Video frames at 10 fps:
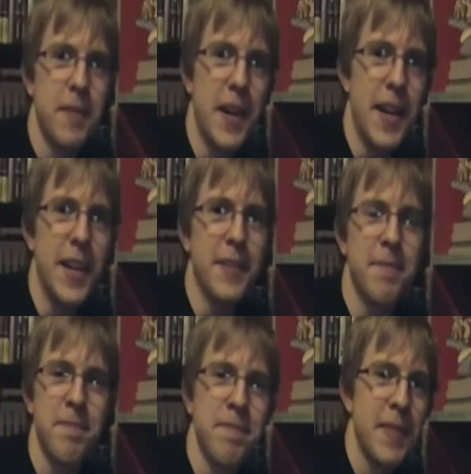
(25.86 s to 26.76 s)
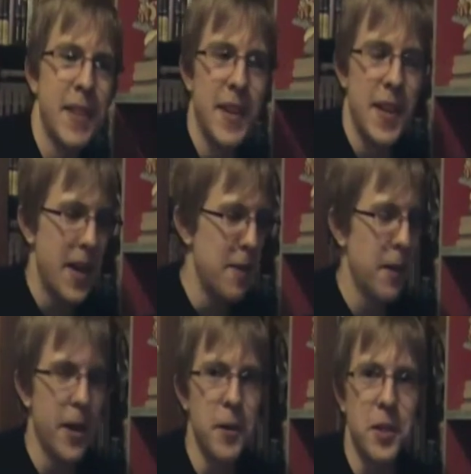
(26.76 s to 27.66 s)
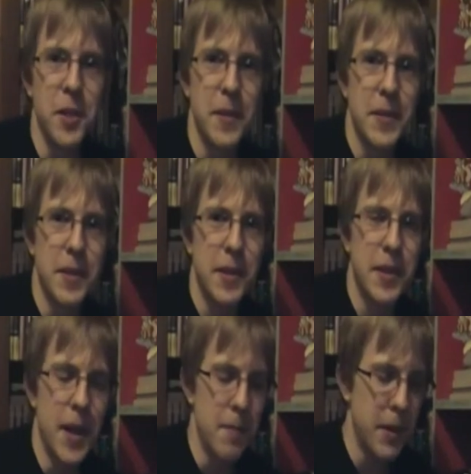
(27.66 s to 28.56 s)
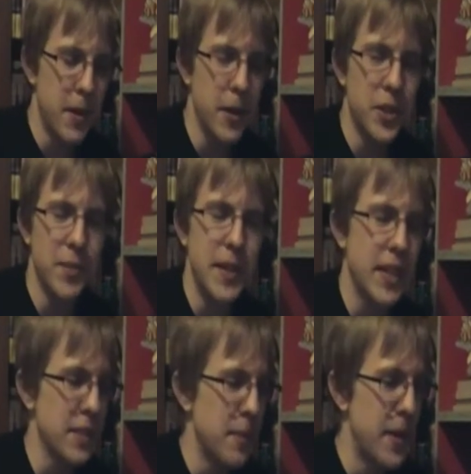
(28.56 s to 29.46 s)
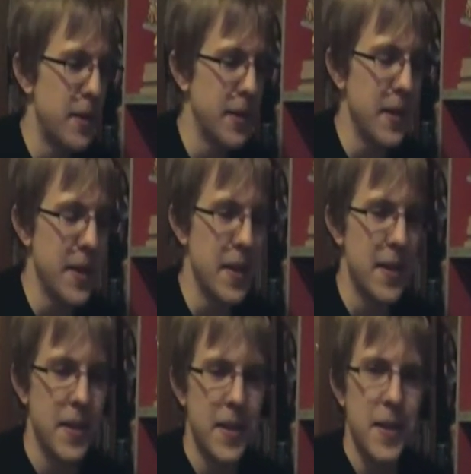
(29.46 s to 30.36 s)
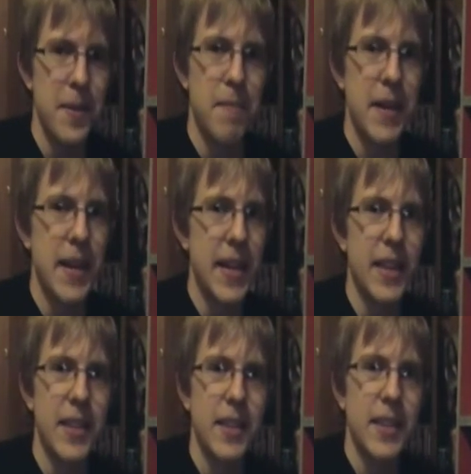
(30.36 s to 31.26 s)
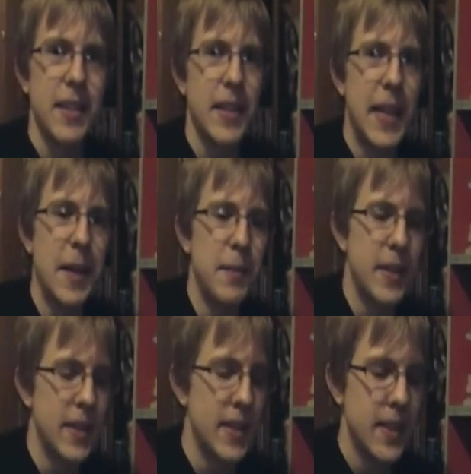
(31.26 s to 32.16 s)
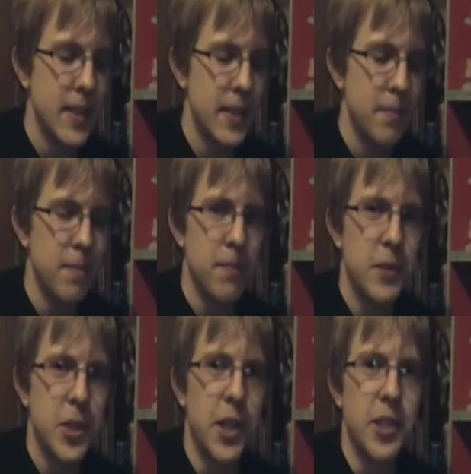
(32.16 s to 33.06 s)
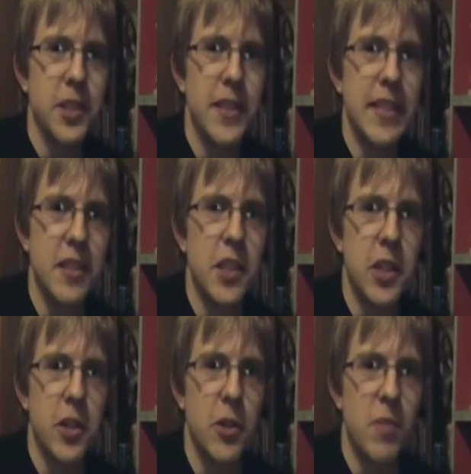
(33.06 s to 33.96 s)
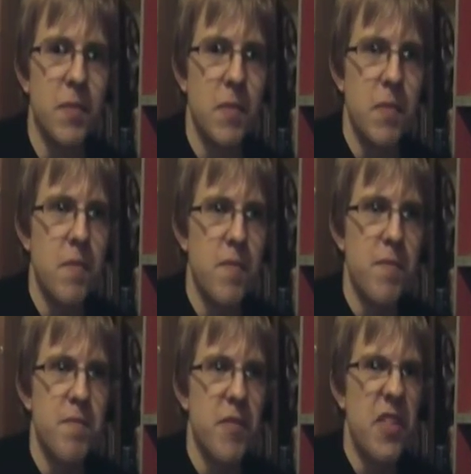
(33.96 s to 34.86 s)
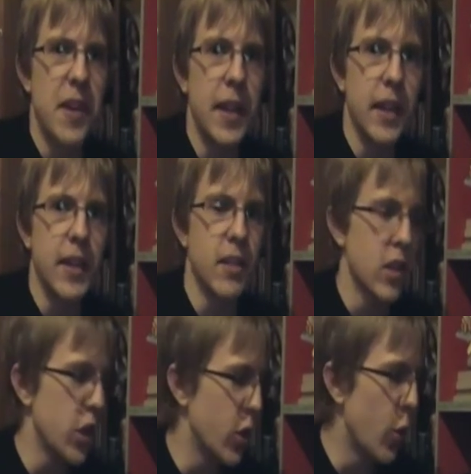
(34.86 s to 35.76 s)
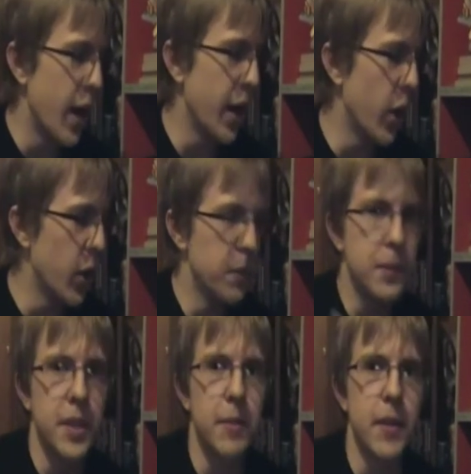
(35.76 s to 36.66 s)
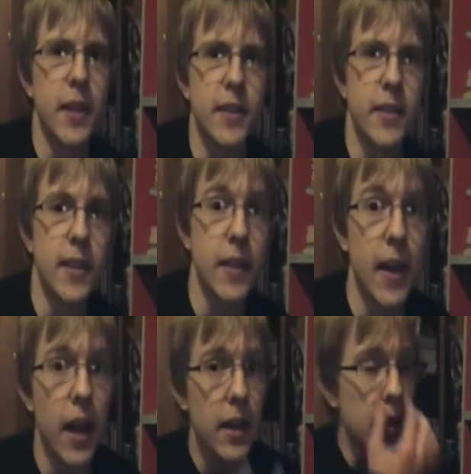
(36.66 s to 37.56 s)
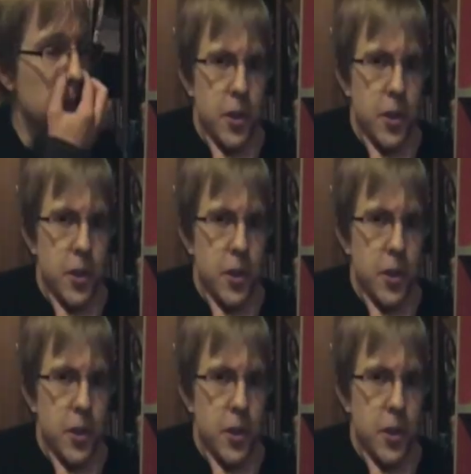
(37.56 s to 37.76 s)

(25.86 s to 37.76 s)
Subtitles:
Hi, I'm crouching because apparently my camera charger needs a longer wire or some nonsense like that.